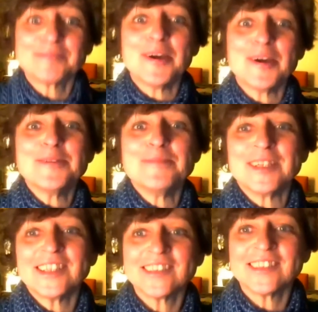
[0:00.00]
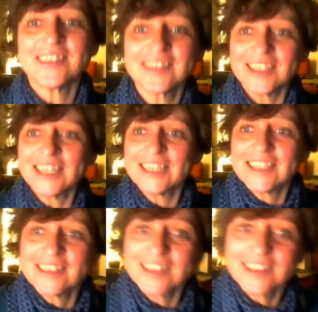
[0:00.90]
moment, this is it,
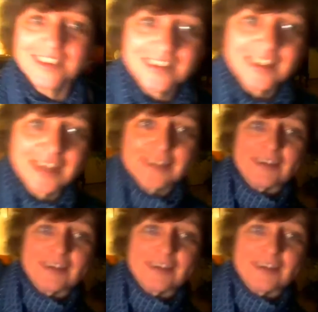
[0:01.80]
and this is, I